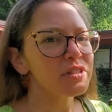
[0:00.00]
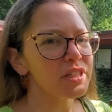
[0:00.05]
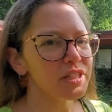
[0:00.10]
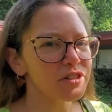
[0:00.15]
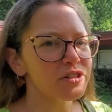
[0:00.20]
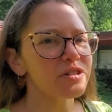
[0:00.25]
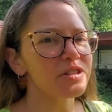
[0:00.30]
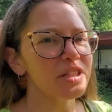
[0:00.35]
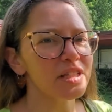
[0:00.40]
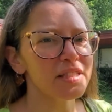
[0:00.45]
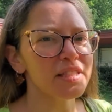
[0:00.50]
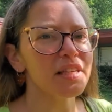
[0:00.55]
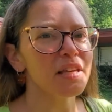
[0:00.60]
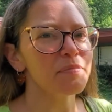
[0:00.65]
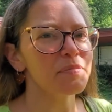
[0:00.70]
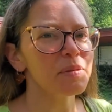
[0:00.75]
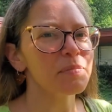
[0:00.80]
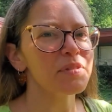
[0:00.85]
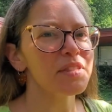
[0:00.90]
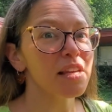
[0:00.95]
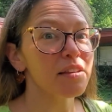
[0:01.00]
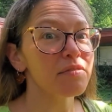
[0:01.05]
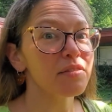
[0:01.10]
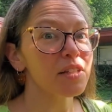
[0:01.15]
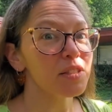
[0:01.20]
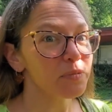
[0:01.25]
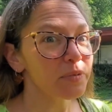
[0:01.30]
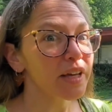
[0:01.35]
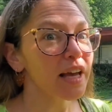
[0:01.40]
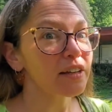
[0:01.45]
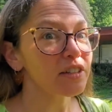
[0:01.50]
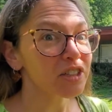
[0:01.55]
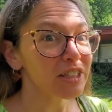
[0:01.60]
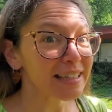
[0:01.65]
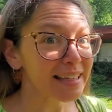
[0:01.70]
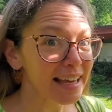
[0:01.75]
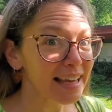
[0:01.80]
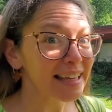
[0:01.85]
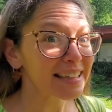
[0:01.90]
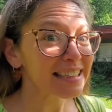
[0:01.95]
teachers can keep them safe because we actually
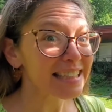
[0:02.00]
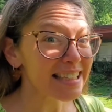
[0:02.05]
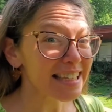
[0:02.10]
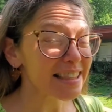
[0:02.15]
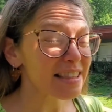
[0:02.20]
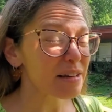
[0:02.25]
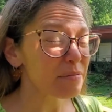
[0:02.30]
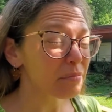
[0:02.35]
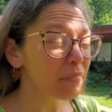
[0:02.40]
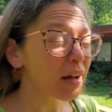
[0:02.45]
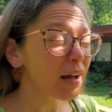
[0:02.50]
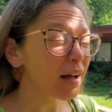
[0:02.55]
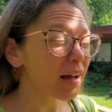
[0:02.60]
can see them